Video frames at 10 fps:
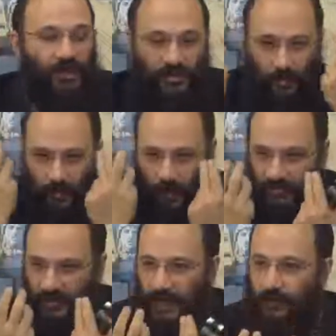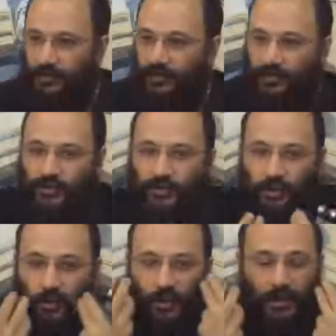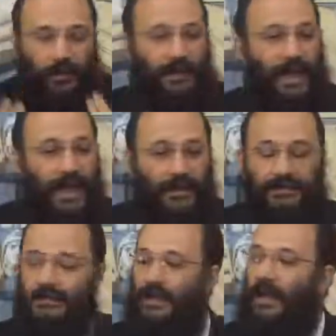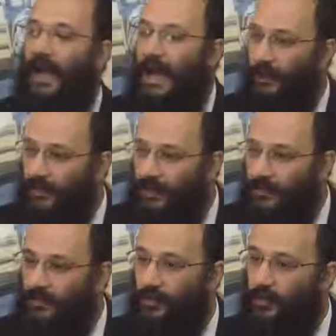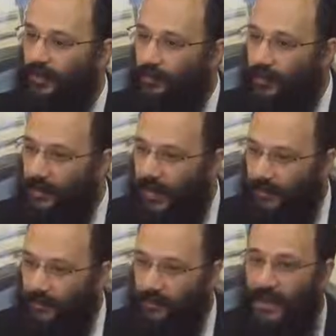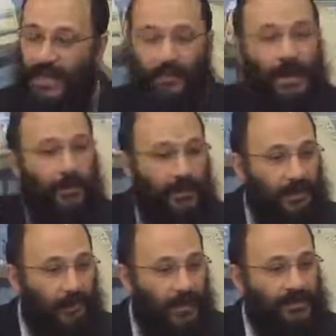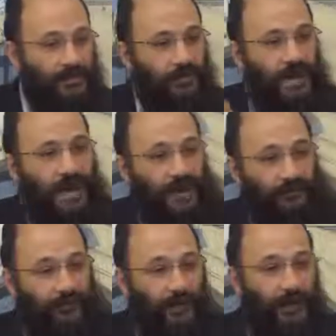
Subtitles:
So we want to be able to control the hands. How do we control? We want to bring mind over matter. How many minds do we have?